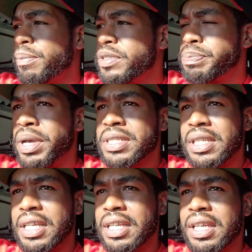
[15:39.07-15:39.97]

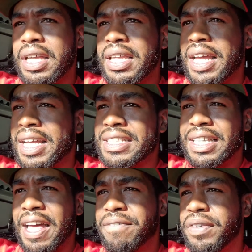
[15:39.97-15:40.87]
especially, like I said,
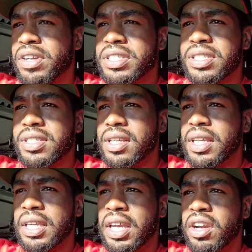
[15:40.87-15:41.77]
that first
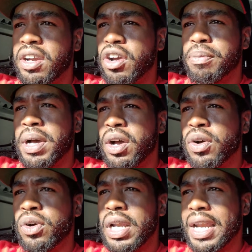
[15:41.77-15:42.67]
year on my
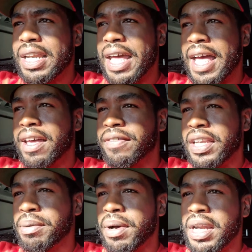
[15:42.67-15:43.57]
own, I didn't have
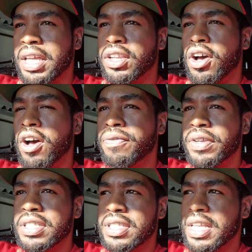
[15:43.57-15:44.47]
anybody in the
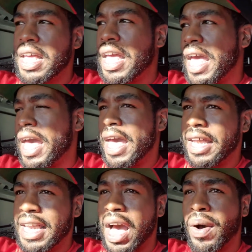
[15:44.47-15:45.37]
office,
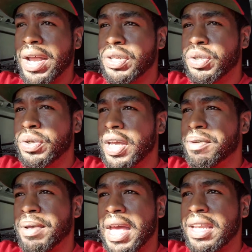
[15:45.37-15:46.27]
and now I do,
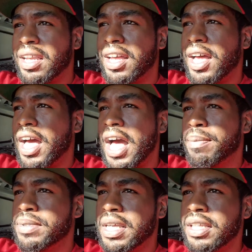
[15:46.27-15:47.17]
and man,
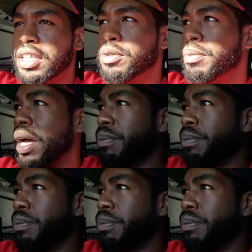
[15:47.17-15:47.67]
I'm telling you, my